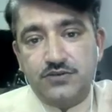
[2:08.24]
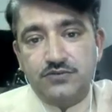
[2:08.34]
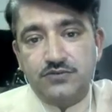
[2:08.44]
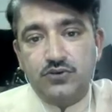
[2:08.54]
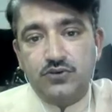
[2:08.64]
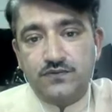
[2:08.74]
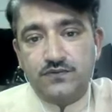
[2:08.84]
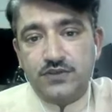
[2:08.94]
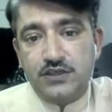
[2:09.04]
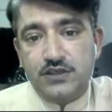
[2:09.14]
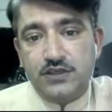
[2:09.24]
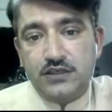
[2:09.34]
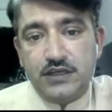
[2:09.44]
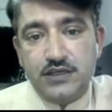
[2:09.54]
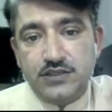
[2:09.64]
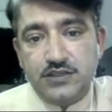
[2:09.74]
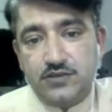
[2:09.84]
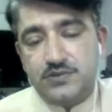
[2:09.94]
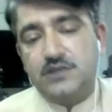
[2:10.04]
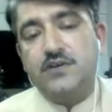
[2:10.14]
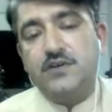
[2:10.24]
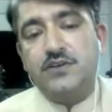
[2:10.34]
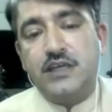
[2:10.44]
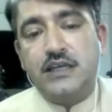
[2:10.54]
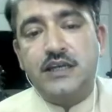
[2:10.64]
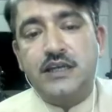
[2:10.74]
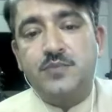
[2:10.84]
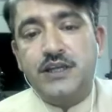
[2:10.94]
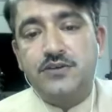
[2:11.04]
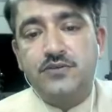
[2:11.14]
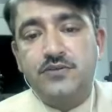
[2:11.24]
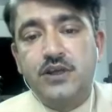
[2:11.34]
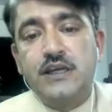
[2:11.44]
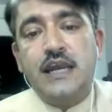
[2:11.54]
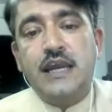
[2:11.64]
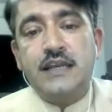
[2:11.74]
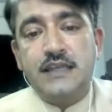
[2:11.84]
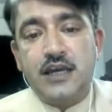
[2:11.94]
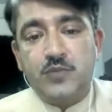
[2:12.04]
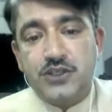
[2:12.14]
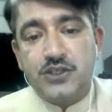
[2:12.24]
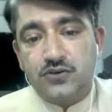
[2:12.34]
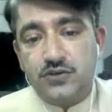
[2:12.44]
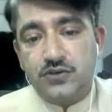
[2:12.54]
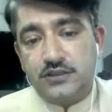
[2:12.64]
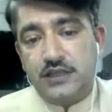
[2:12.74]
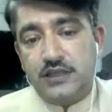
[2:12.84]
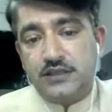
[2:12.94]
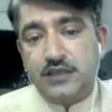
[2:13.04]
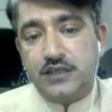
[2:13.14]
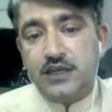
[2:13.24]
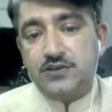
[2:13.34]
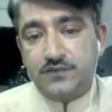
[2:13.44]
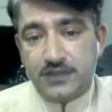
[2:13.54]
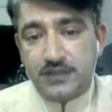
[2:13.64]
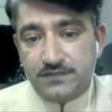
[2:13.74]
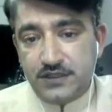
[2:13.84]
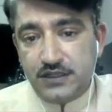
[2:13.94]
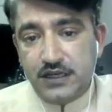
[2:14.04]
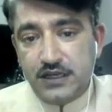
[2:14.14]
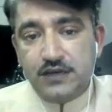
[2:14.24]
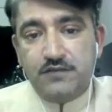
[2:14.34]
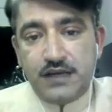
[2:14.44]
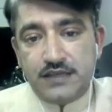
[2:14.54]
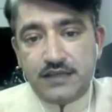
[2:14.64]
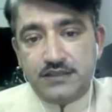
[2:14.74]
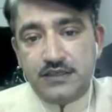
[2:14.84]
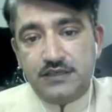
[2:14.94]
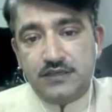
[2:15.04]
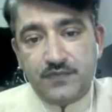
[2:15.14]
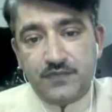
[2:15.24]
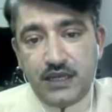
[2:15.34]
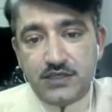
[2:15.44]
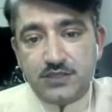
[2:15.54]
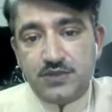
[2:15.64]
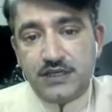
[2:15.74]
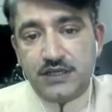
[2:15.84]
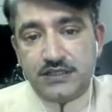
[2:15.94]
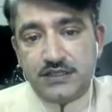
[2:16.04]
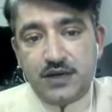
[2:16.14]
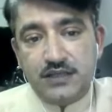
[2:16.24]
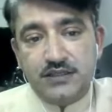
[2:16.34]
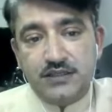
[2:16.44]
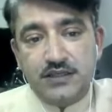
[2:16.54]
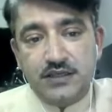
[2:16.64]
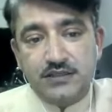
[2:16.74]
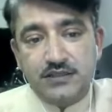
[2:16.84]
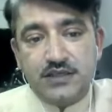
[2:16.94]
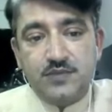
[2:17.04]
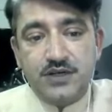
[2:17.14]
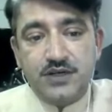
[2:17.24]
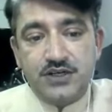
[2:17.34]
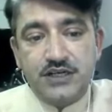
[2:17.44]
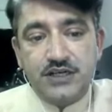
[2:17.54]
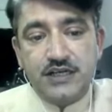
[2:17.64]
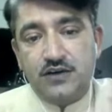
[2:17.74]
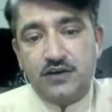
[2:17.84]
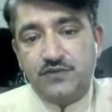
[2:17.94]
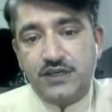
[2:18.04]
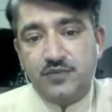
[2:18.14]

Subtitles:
those of the ages observed on the inland plateau, and they are much older than the age of the rifting, whereas the ages predicted by the scarp retreat and down-wearing